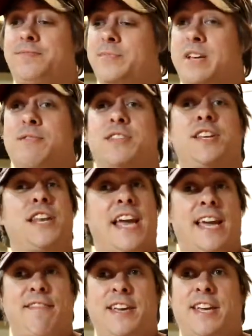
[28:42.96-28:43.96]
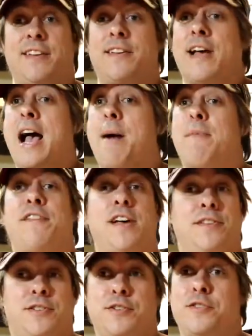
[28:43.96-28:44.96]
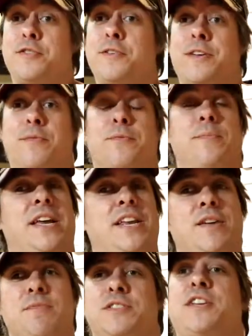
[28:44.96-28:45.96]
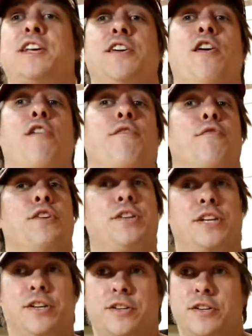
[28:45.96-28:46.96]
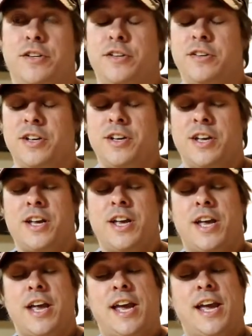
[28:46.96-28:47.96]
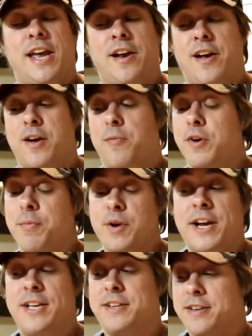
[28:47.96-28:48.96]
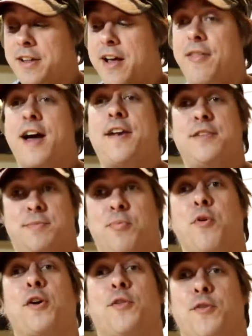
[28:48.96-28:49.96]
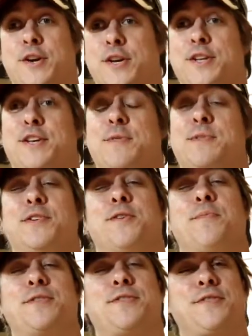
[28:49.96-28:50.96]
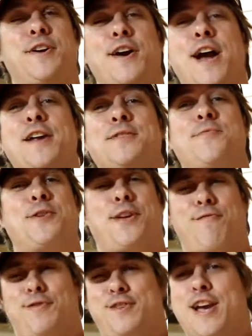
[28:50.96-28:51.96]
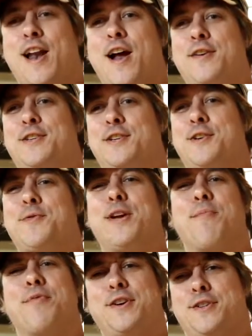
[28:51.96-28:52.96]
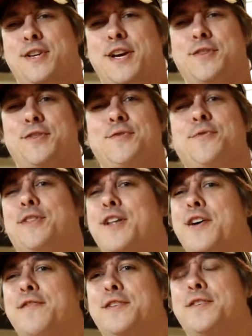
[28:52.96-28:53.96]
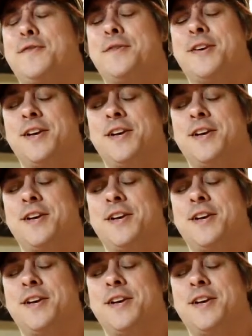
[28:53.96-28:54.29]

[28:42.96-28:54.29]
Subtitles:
He was in the Navy. I'm a vet too, and me and him just hit it off really good. And we're bringing a lot of this pork loin to him. So, Mr. Larry, I just want to give a shout out to you. We appreciate you. We love you.